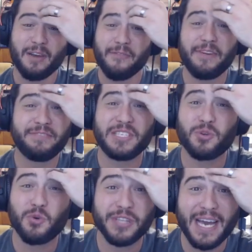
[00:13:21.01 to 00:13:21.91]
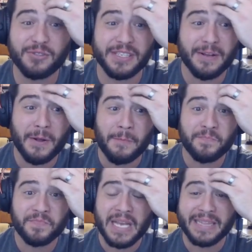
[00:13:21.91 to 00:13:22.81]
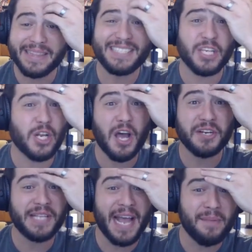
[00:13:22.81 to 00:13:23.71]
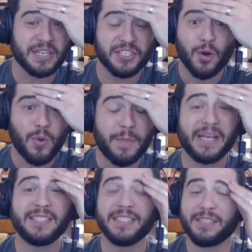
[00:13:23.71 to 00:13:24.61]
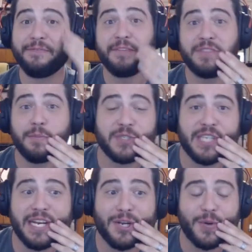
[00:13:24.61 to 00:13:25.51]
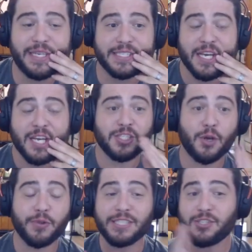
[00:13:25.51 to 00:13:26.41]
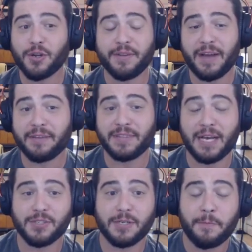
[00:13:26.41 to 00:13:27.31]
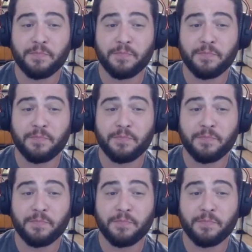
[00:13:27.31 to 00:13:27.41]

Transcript: 52,000? That's a lot of damage. Wait, because it's a 50% increase. So that's 35,000.